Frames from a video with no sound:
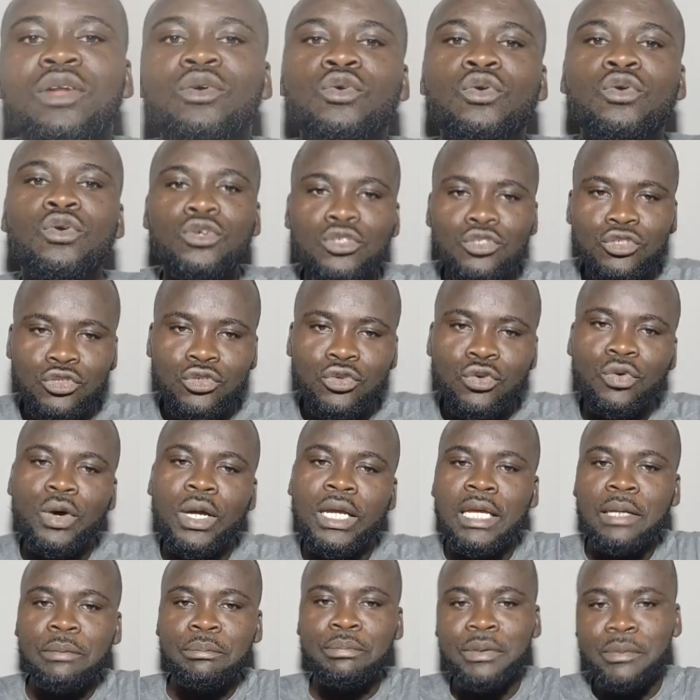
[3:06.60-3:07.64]
Guru no
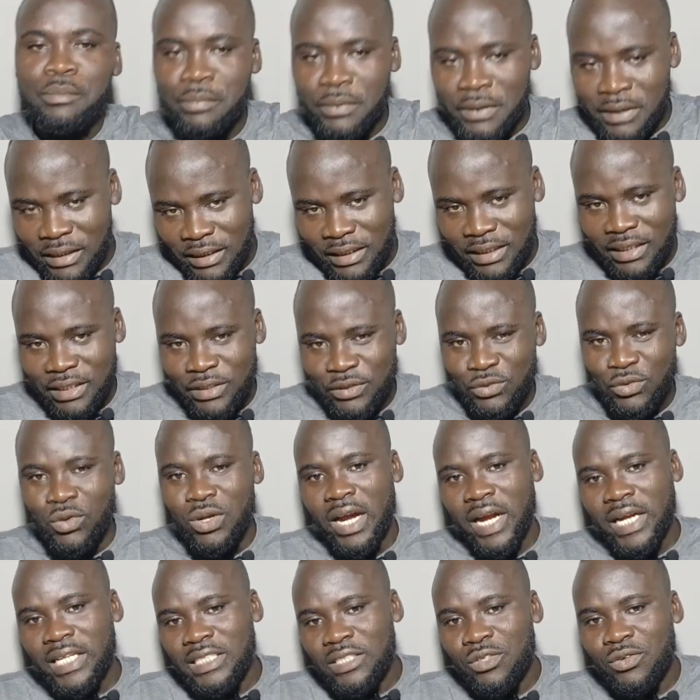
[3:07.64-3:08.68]
MPP. So
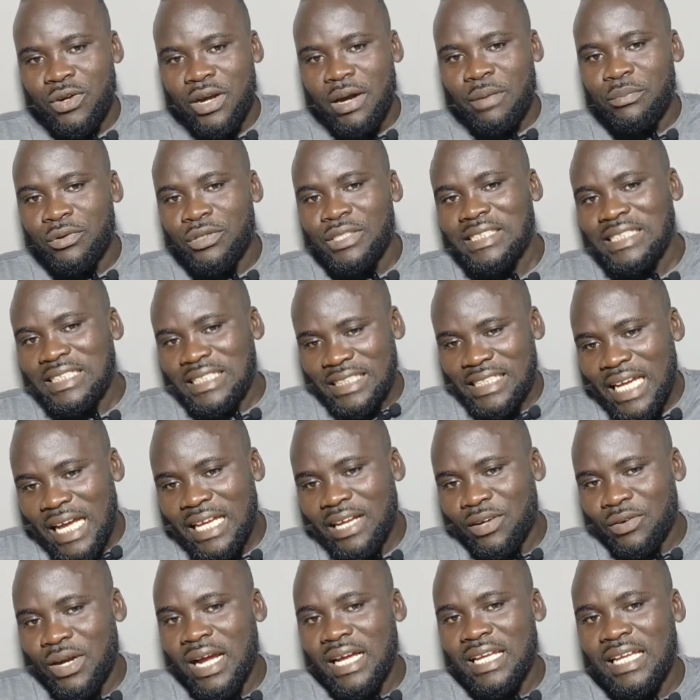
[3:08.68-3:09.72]
currently Crampo in
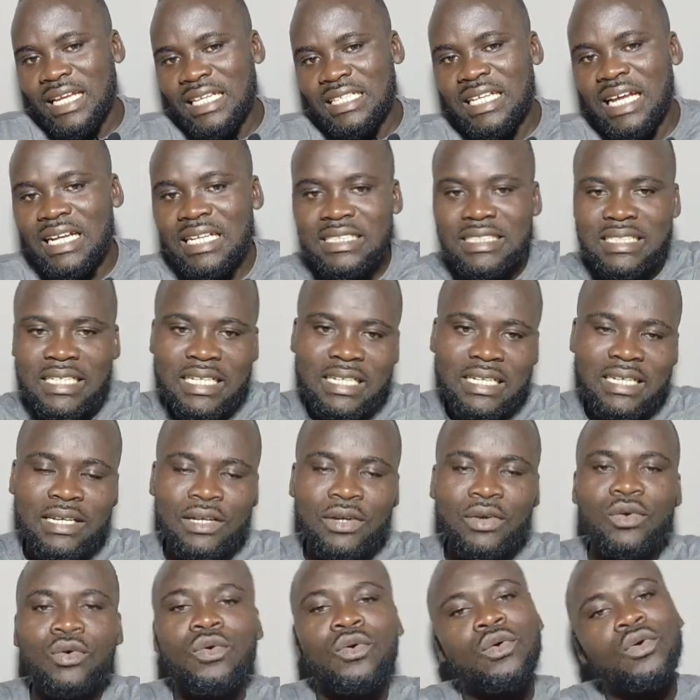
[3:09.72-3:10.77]
Tia crying and say,
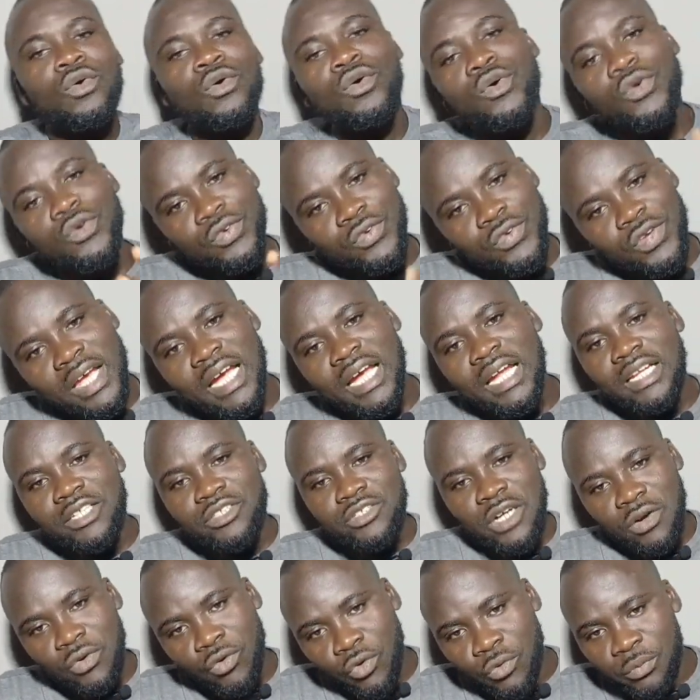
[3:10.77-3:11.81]
oh, share
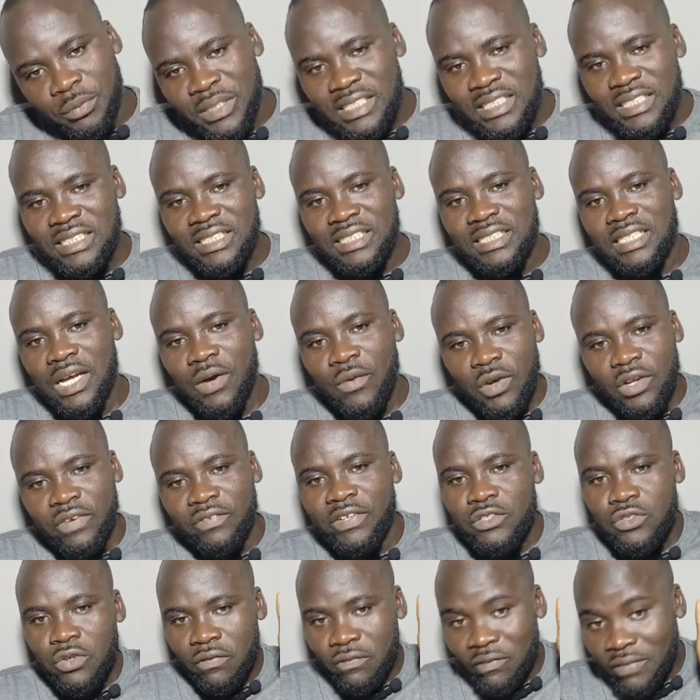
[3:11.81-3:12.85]
Electoral Commission or
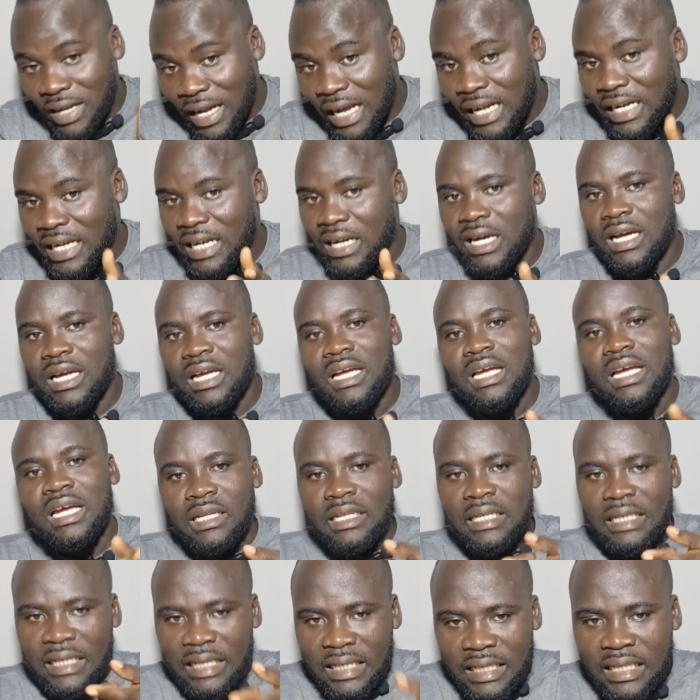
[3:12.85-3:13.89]
University of Ghana,
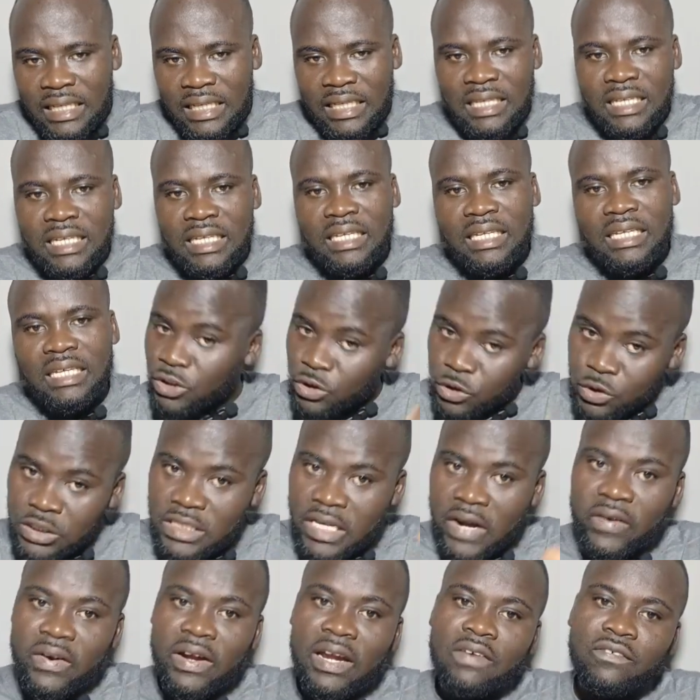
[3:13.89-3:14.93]
nay
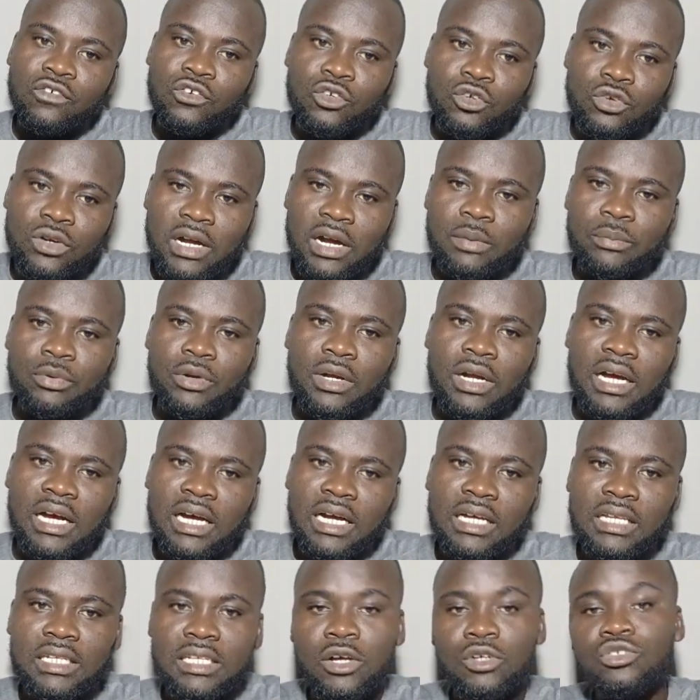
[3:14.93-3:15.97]
judiciary level no Crampo now.
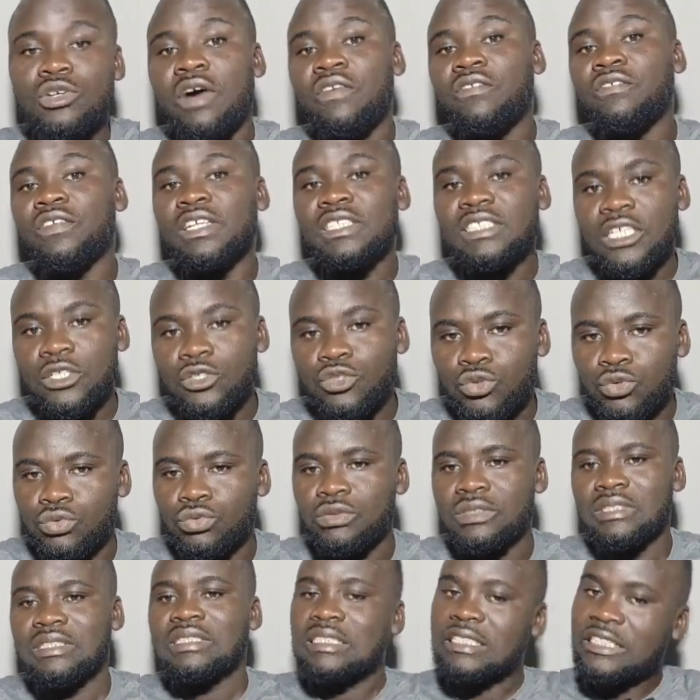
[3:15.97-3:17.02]
They also affiliated to
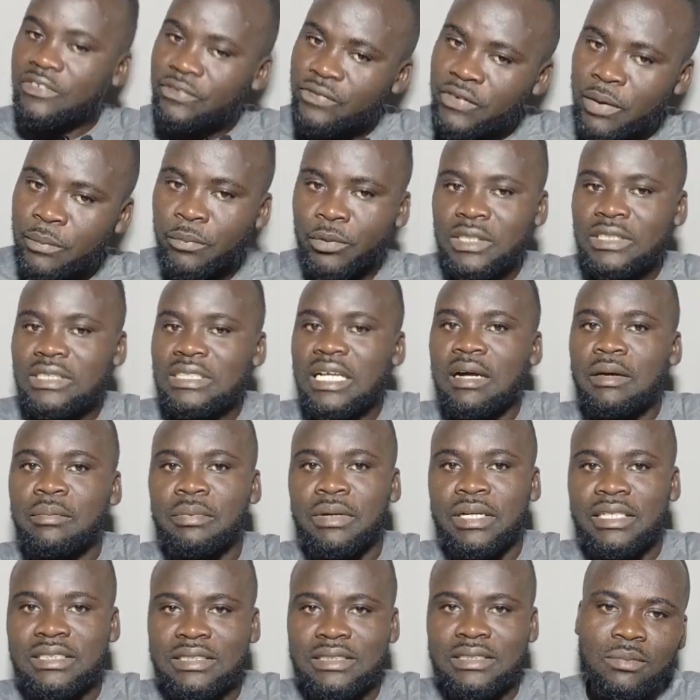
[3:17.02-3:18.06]
different political
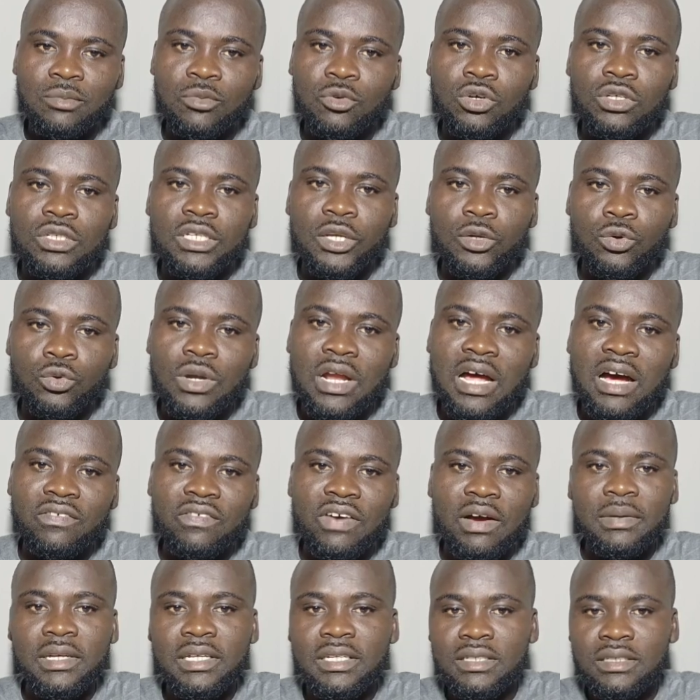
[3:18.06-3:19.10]
parties. But they could have,
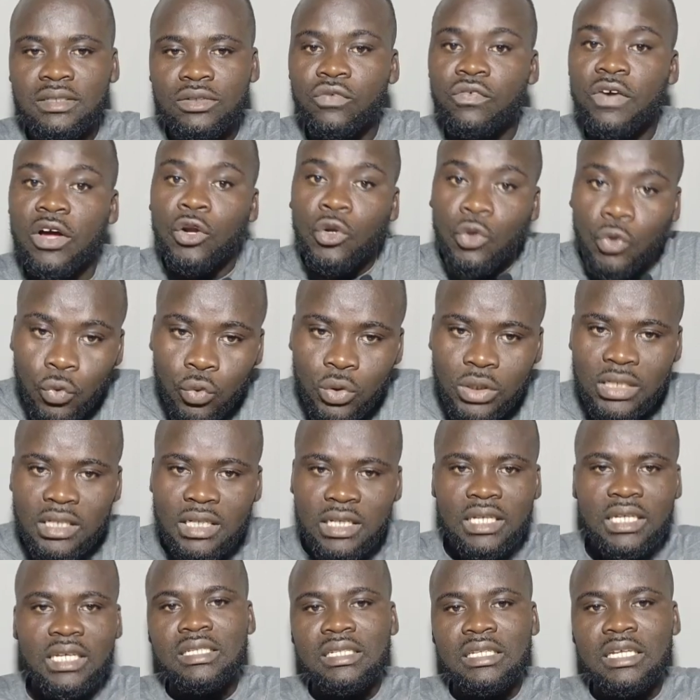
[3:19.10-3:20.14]
overlooked
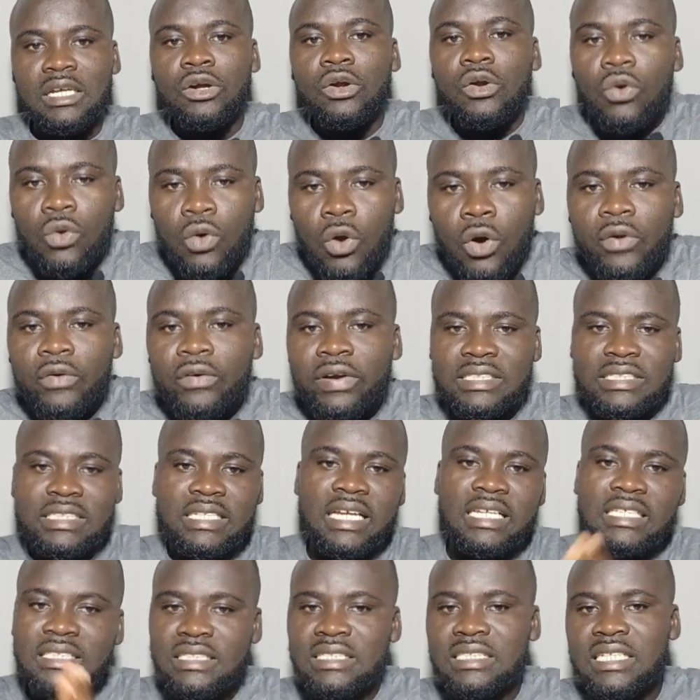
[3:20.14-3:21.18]
the
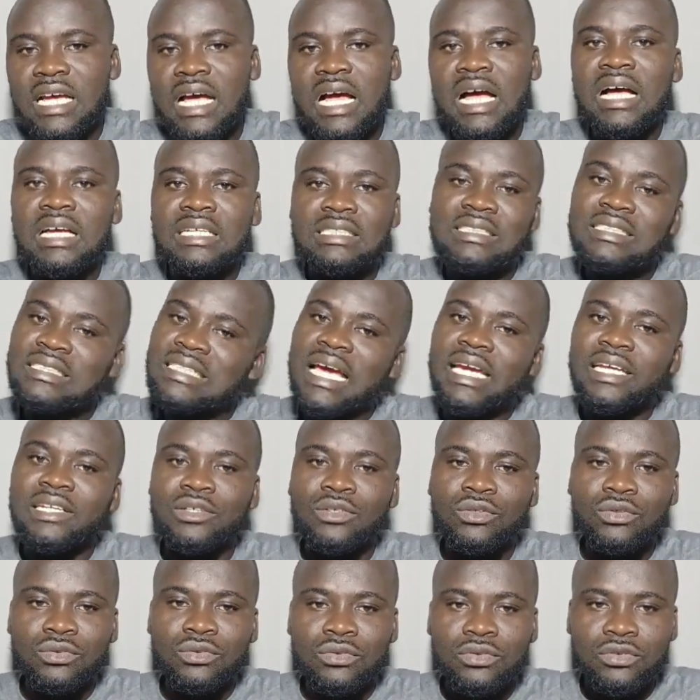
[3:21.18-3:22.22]
non-residential side
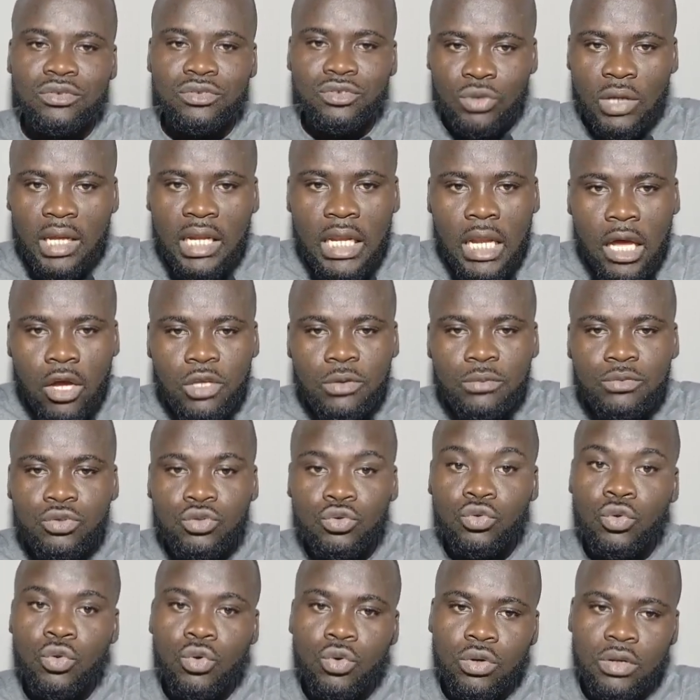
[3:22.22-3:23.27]
to allow him to
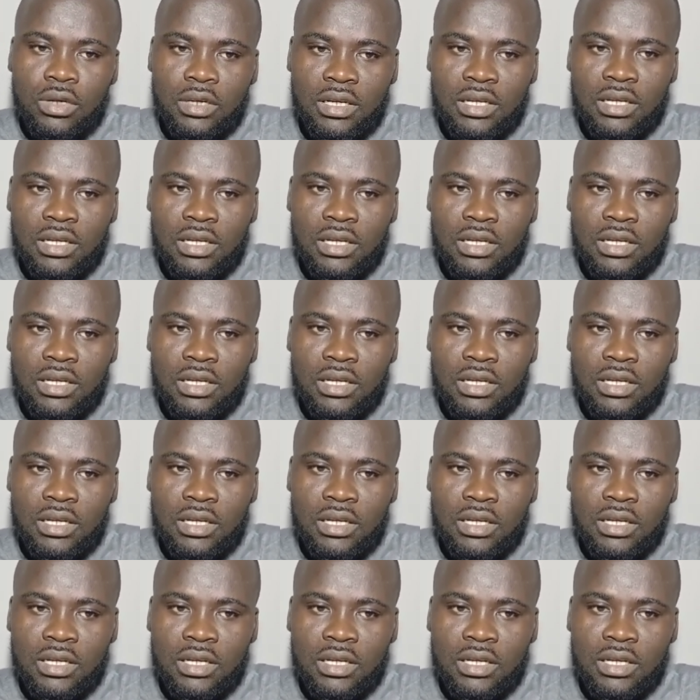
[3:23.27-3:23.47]
go.